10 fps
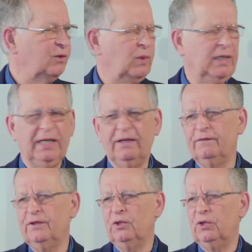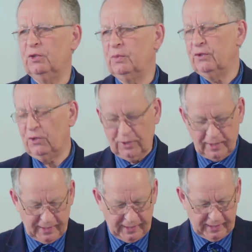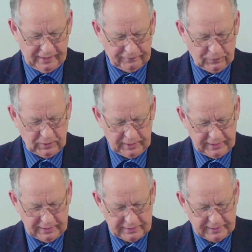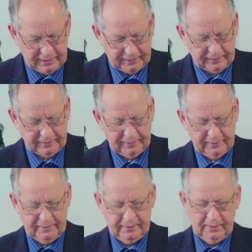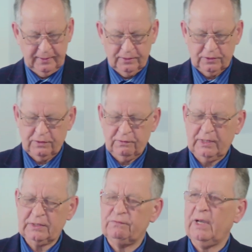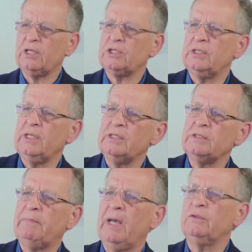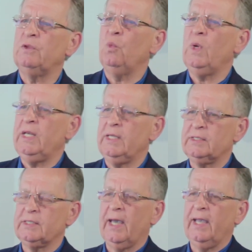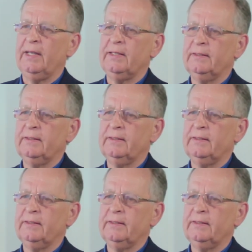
We love the Lord with all our heart for what he has done. So the resurrection is about the winning side.